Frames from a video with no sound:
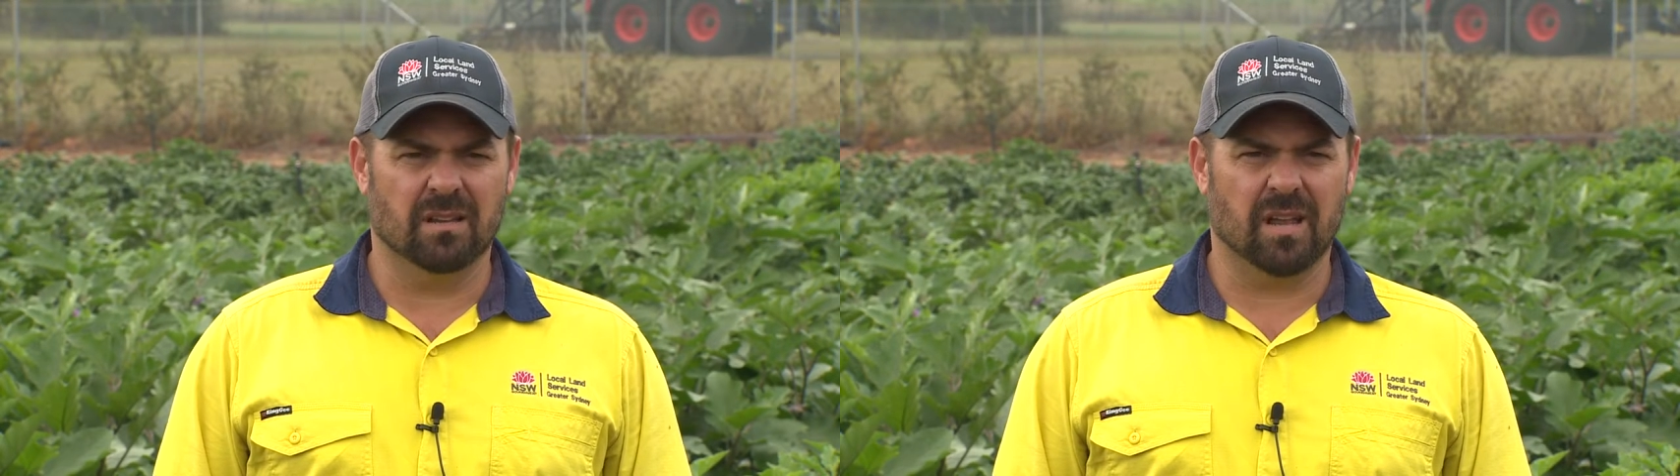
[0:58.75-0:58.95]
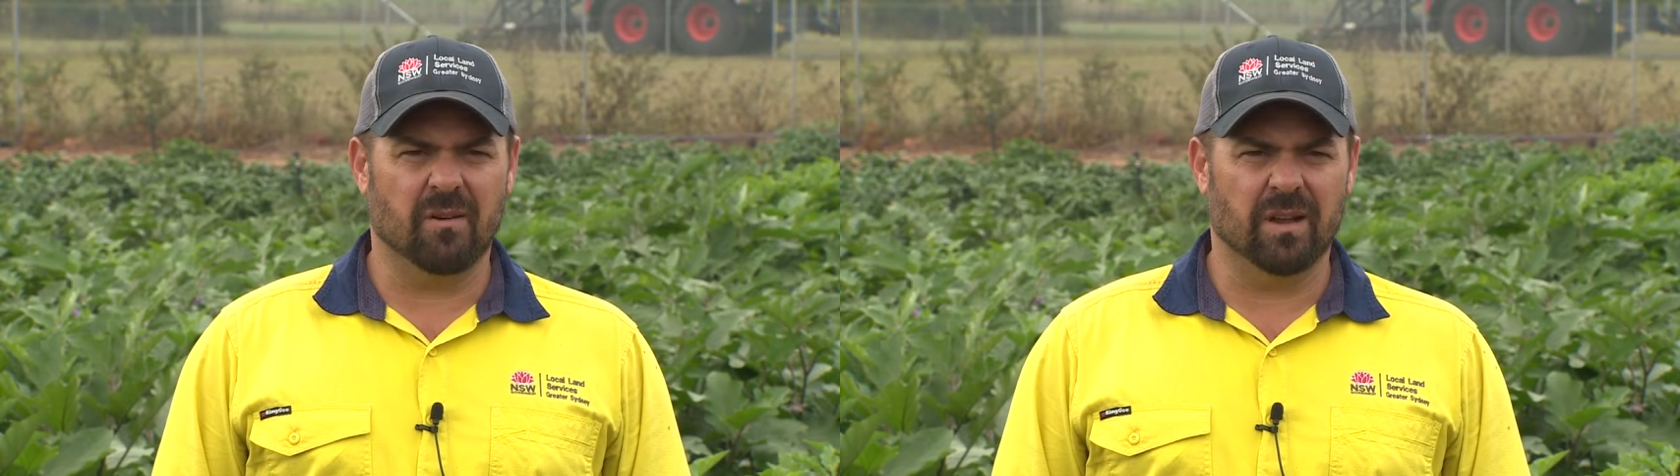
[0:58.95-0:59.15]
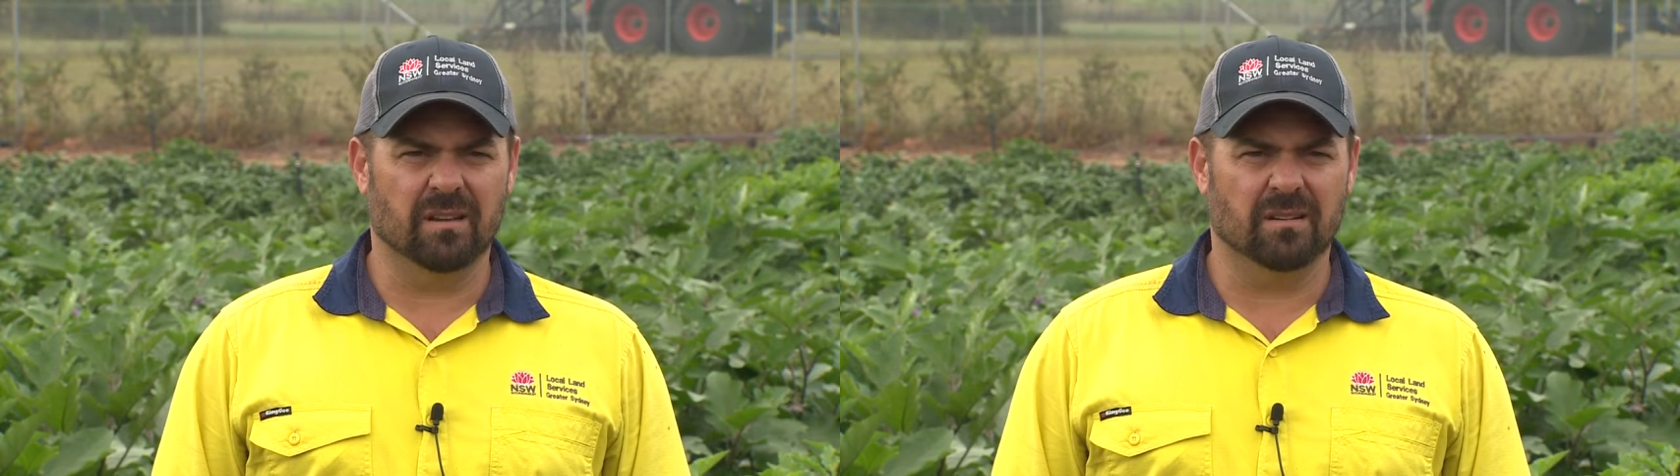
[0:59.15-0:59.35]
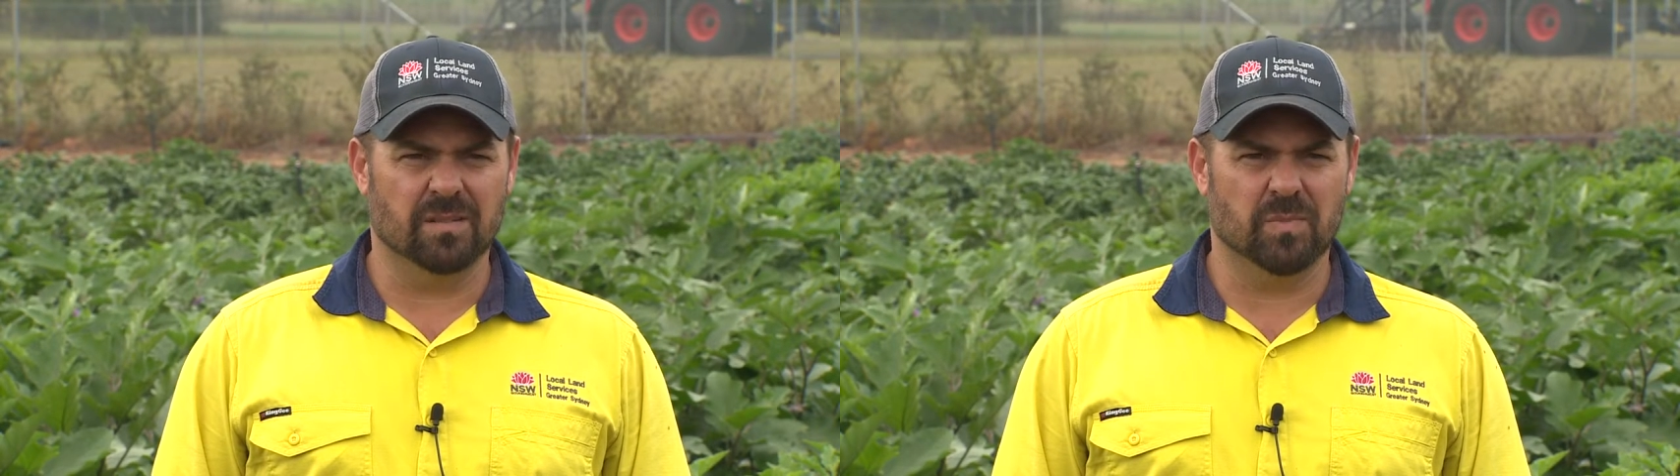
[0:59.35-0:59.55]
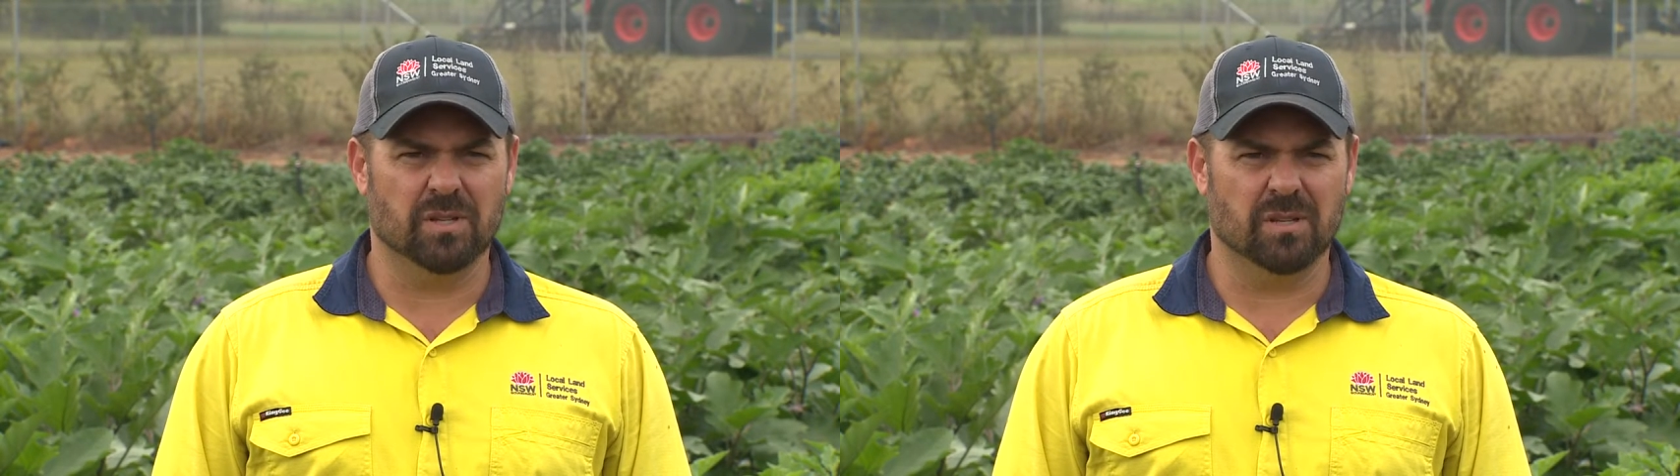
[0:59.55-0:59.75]
are going,
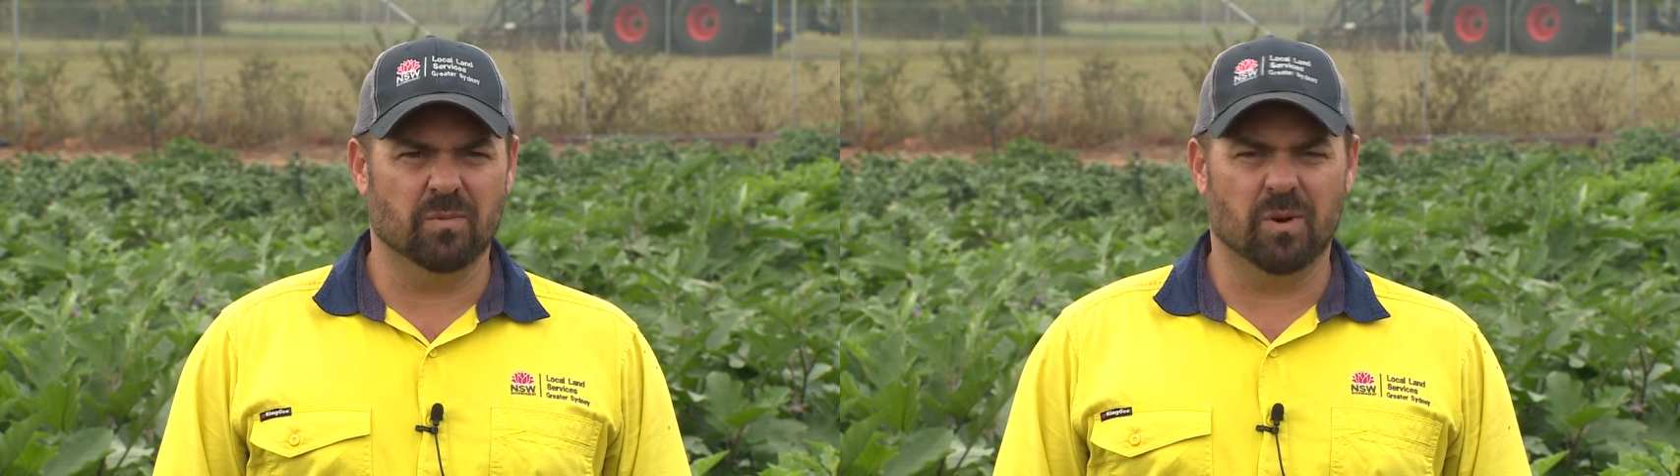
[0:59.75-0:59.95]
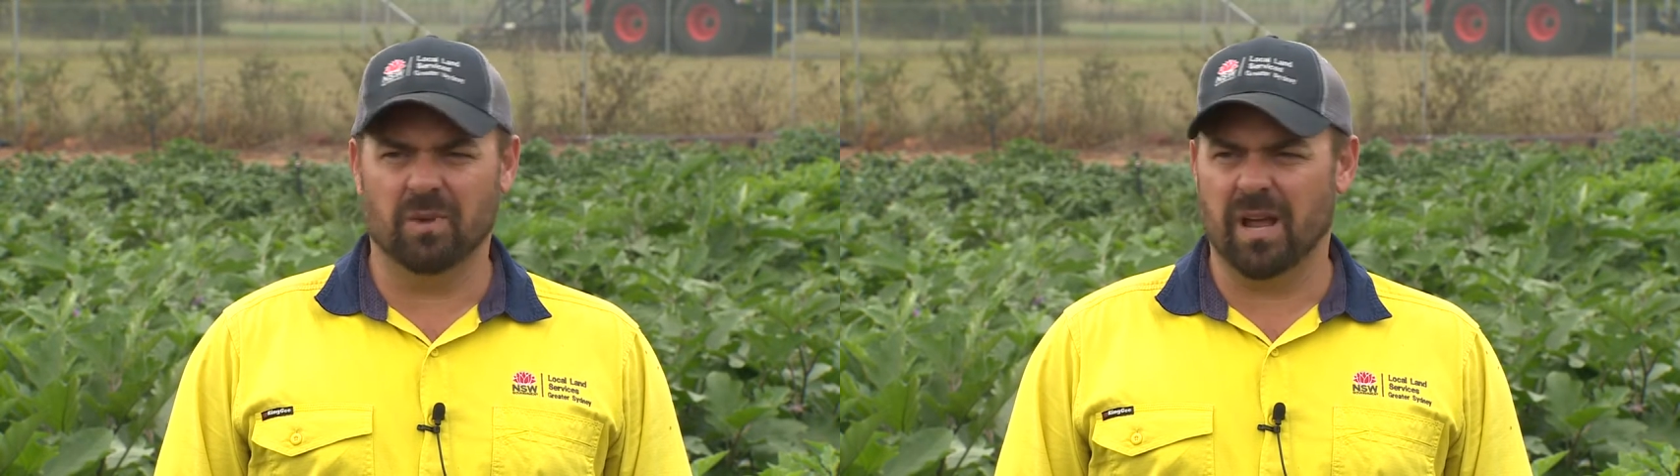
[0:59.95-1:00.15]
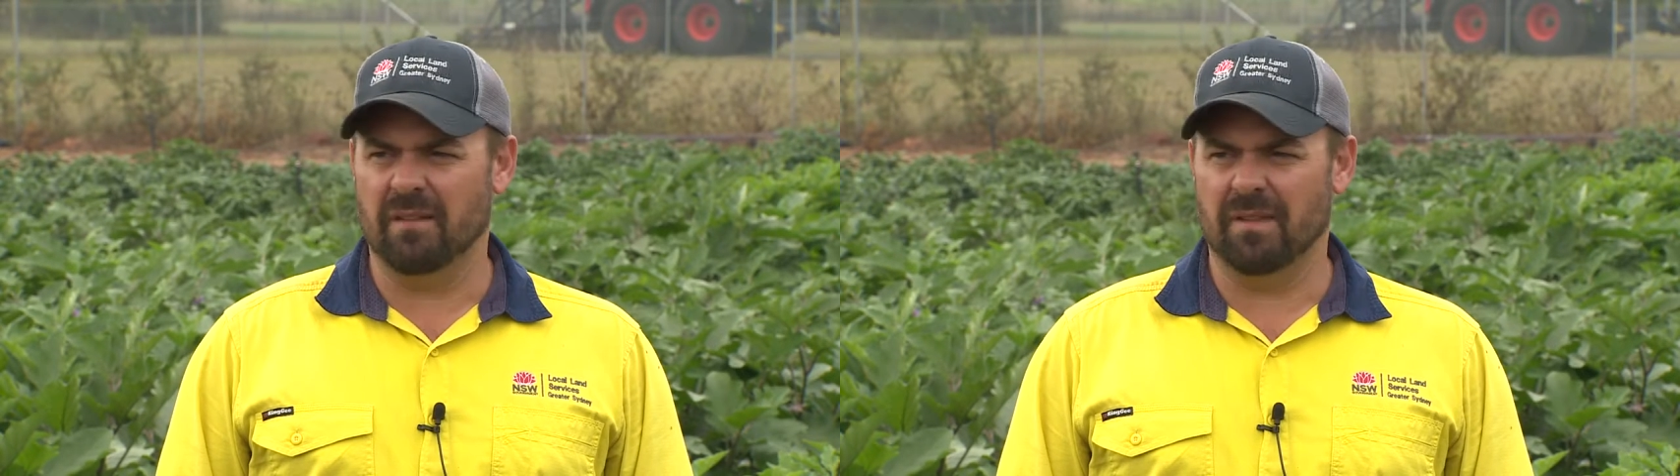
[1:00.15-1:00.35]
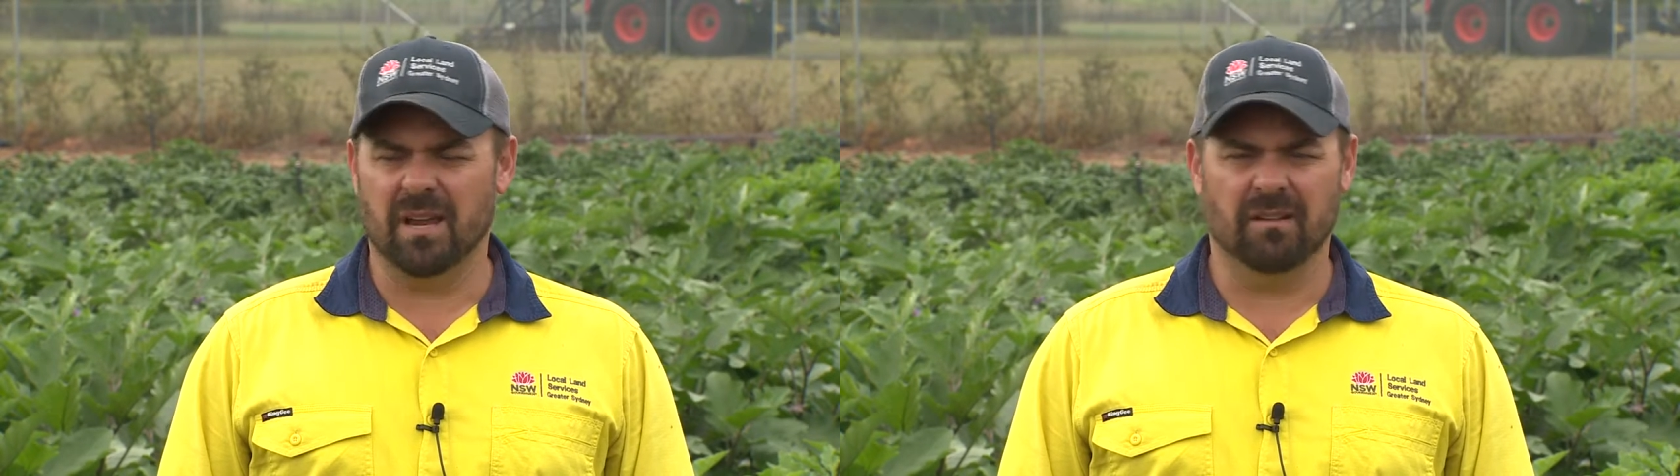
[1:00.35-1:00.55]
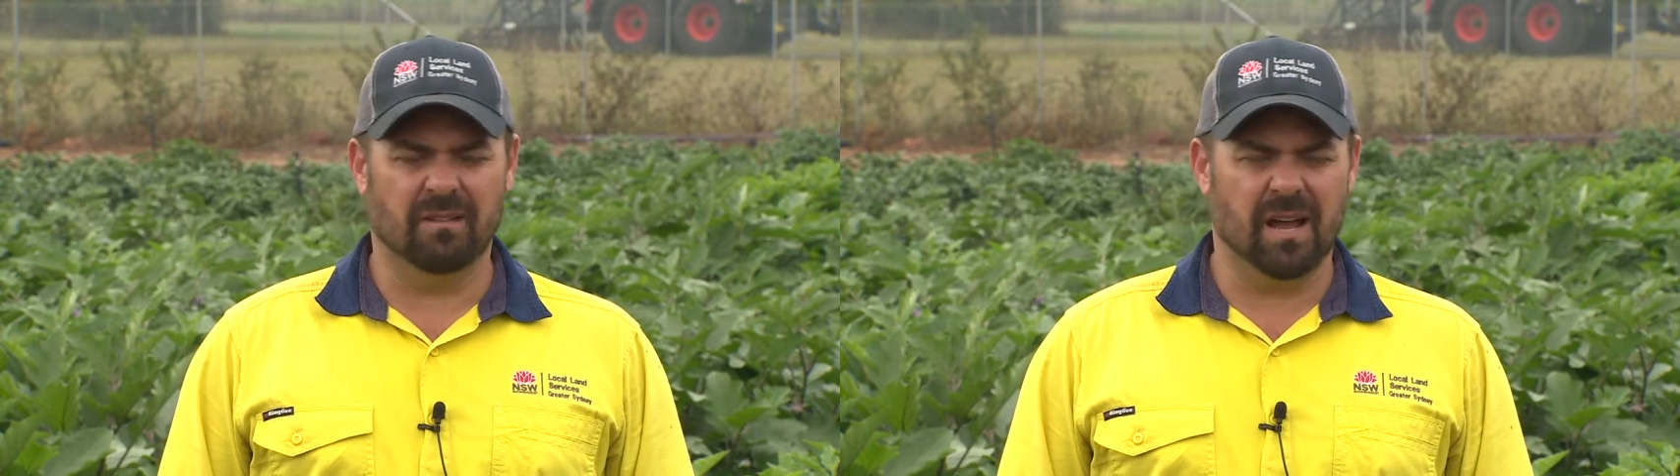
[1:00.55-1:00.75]
especially what we have
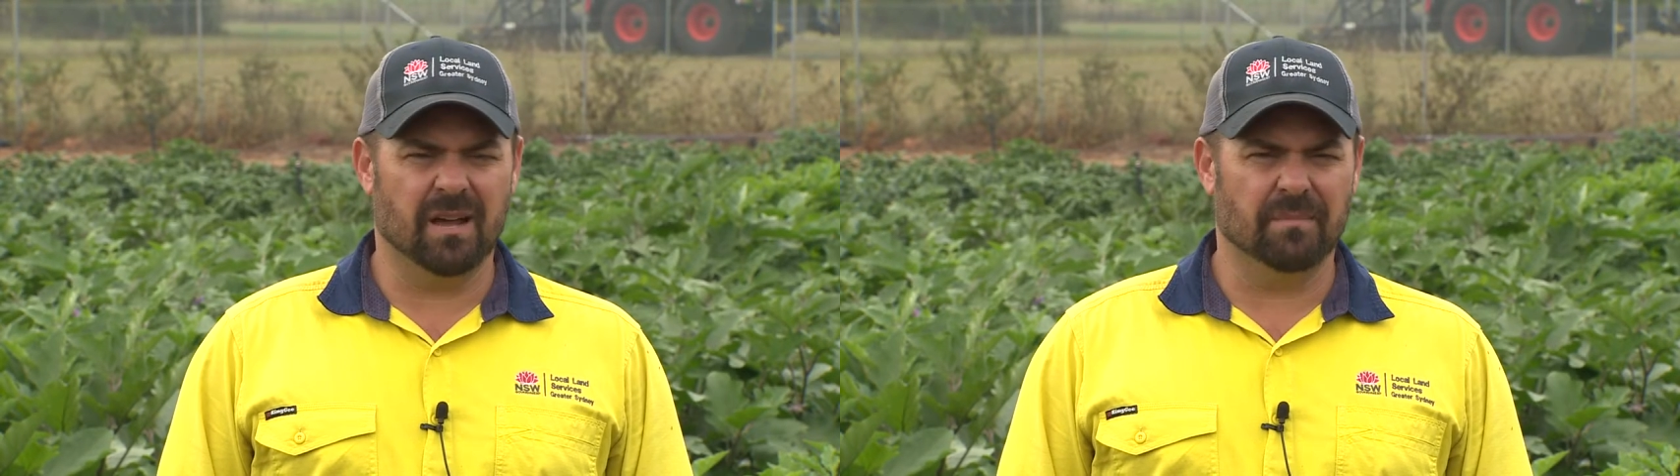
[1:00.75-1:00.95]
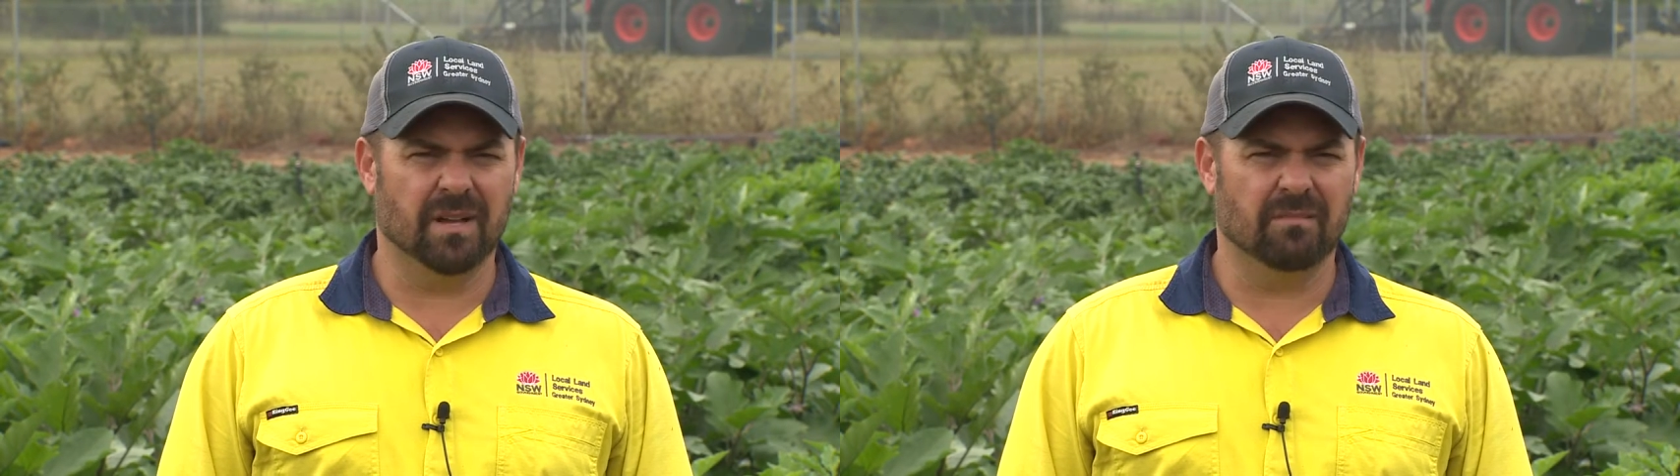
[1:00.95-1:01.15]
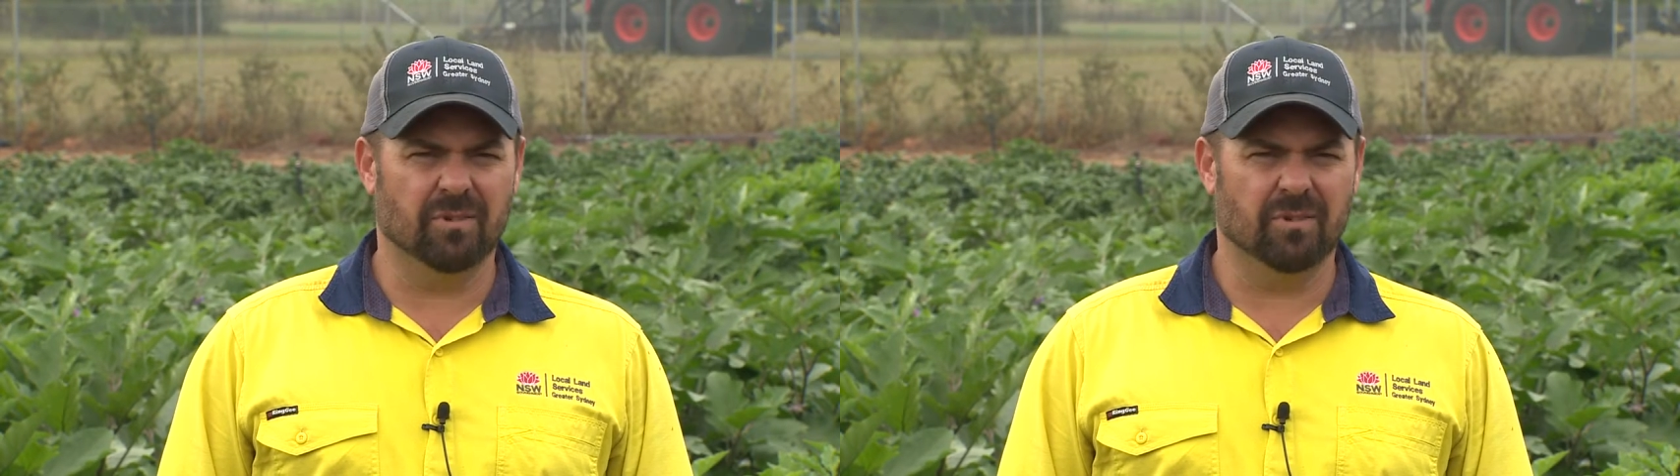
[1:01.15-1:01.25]
here, um, a